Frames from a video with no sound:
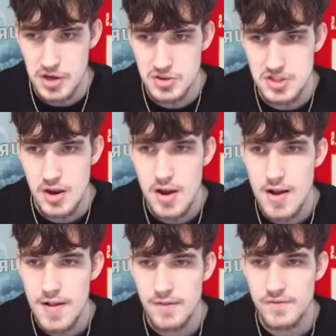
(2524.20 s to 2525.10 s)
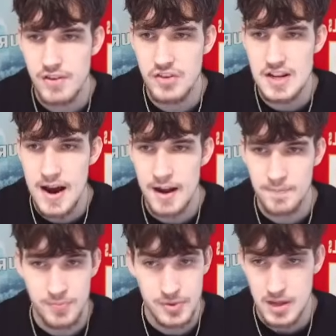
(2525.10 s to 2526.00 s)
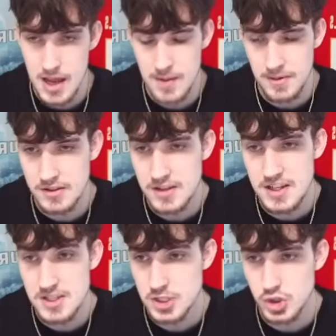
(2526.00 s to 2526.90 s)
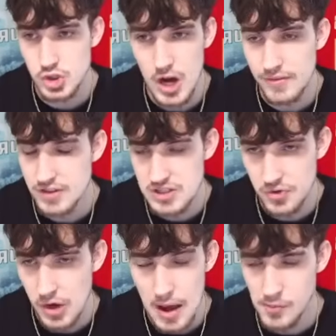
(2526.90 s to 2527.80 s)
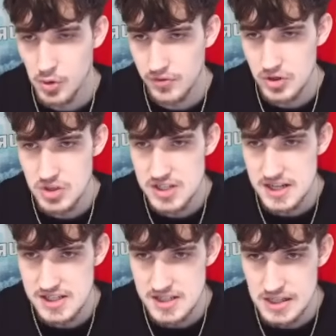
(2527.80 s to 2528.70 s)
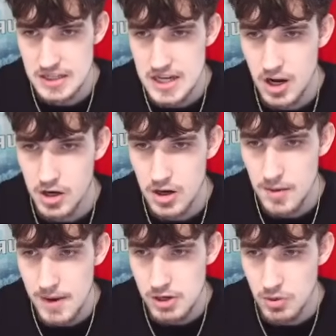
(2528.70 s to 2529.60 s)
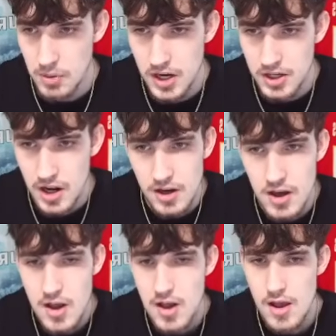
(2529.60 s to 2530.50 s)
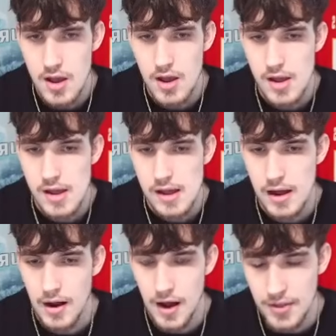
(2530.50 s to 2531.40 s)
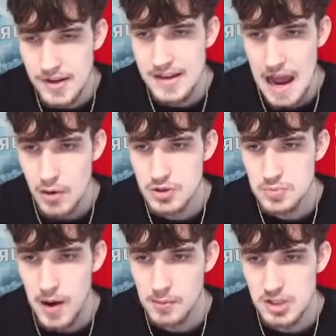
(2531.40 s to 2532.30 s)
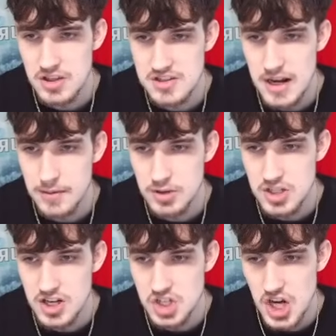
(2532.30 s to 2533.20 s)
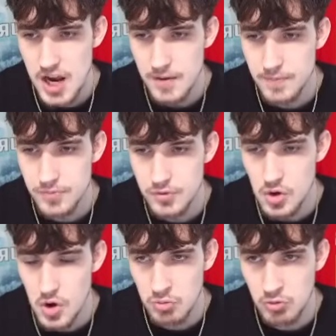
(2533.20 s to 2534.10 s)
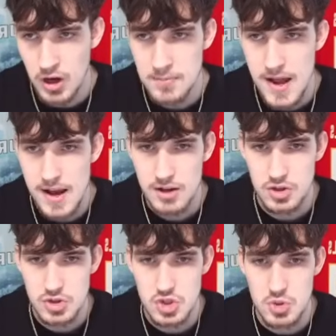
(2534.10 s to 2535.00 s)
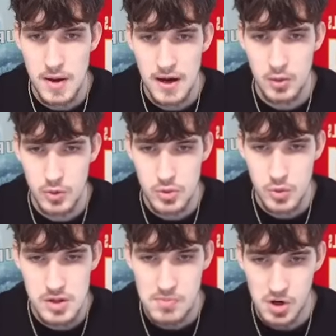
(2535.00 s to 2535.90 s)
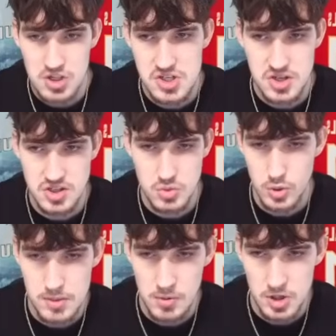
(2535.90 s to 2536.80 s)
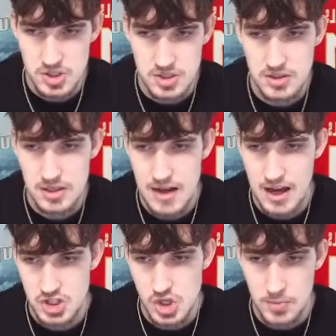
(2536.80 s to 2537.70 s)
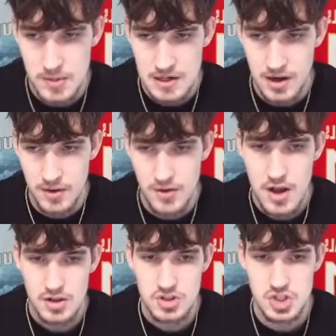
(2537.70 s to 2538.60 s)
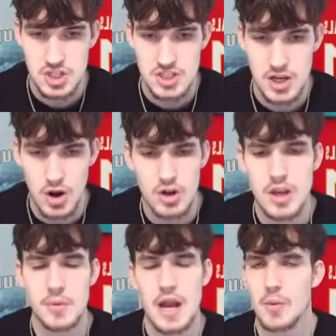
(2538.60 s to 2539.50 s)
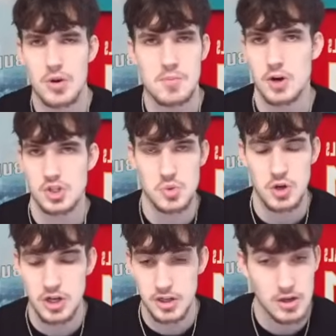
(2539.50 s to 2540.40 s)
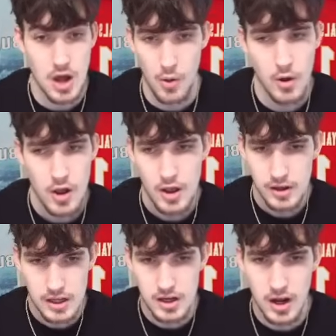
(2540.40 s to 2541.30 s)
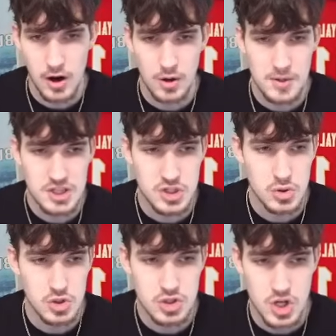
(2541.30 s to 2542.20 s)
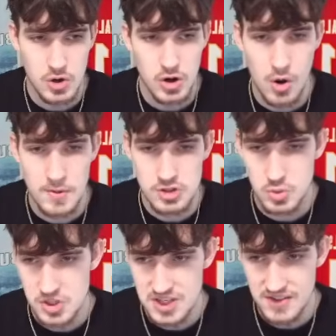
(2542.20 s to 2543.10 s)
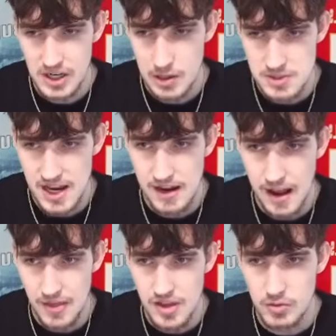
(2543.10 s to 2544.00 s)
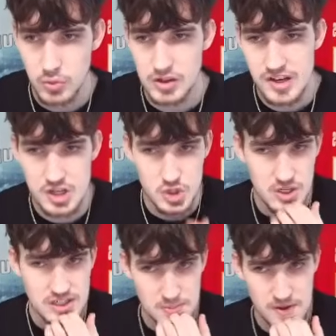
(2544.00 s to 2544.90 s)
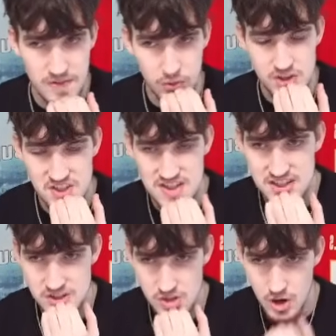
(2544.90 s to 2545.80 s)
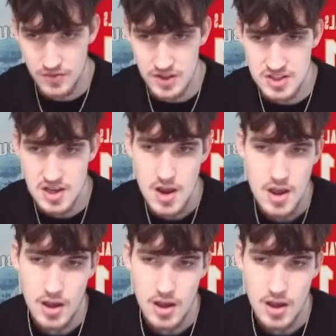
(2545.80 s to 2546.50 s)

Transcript: pounds. 59. I mean, this draft is phenomenal for the Texans. The Lee Hunter, Emmanuel Pregnon, I think now is probably the time to take a shot on running back to pair with Woody Marks because Woody Marks did not show me enough to just say, oh, yeah, we got Woody Marks. We're good. No. Get a RB2. Jonah Coleman's receiving upside, I think, really intrigues me for the Texans offense.